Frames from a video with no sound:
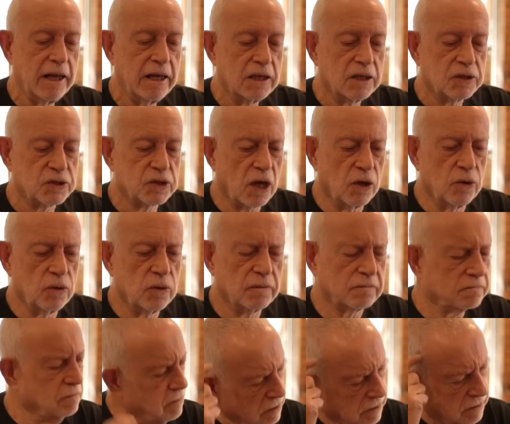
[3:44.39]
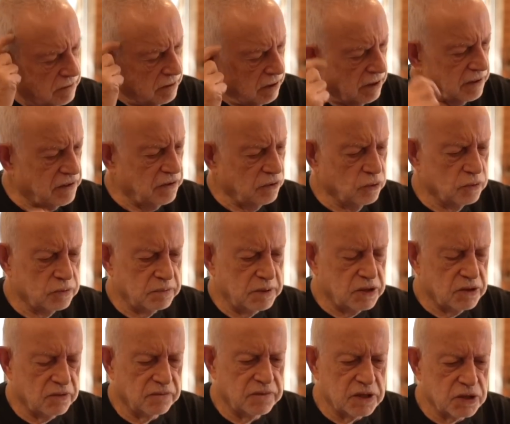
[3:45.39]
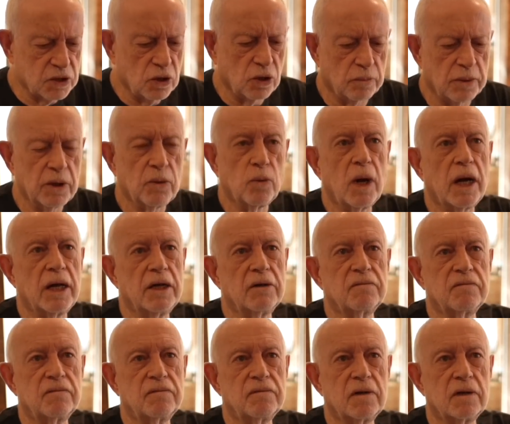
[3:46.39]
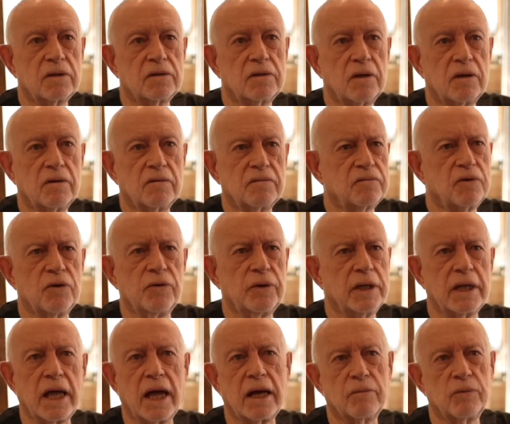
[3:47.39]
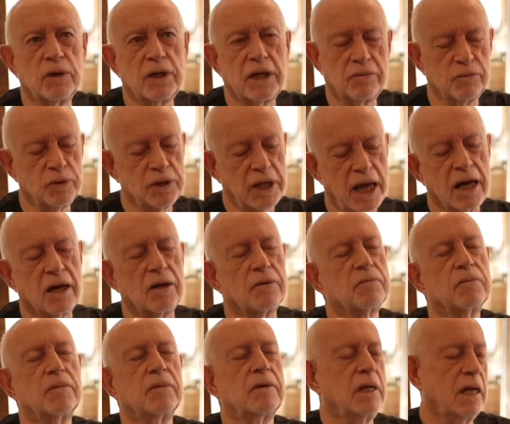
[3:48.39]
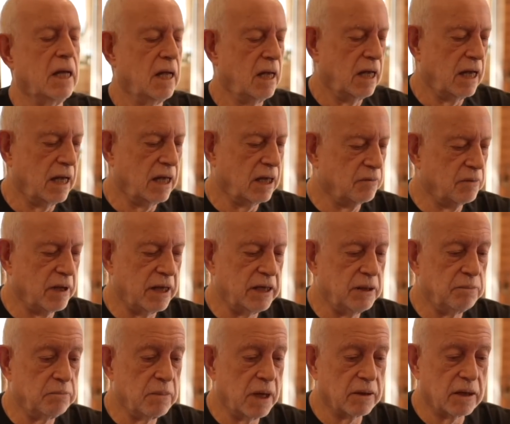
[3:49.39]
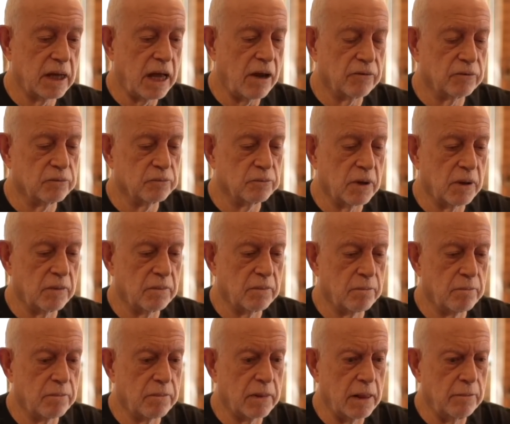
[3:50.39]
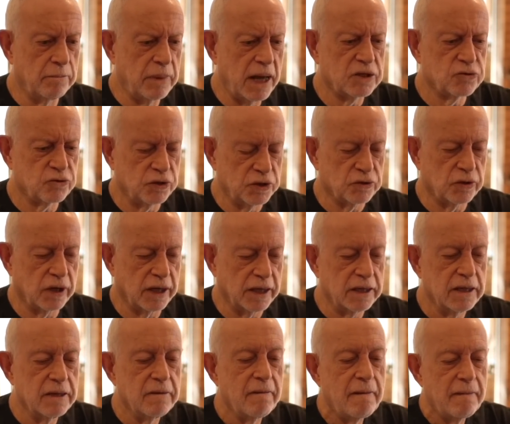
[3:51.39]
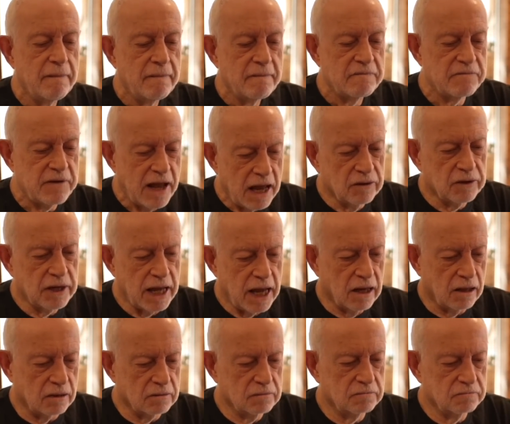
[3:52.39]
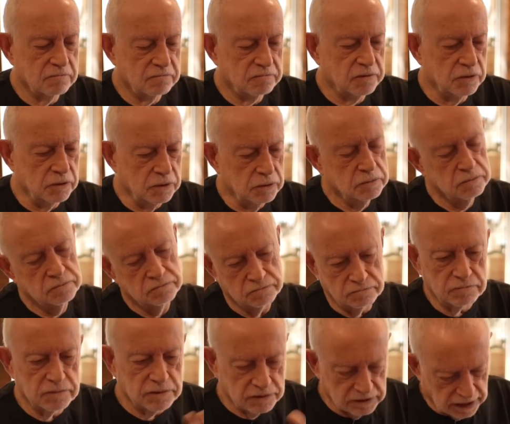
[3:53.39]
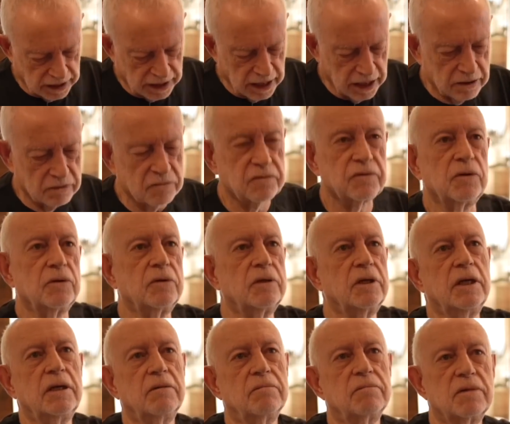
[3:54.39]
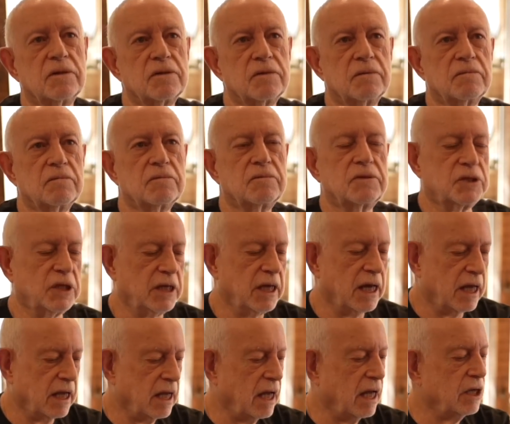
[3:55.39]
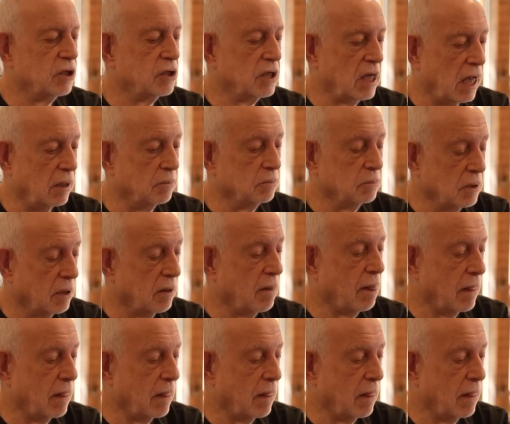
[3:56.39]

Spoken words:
So I thought to myself, there's got to be a way of doing that without any current battery drain. Found out through the CAA cum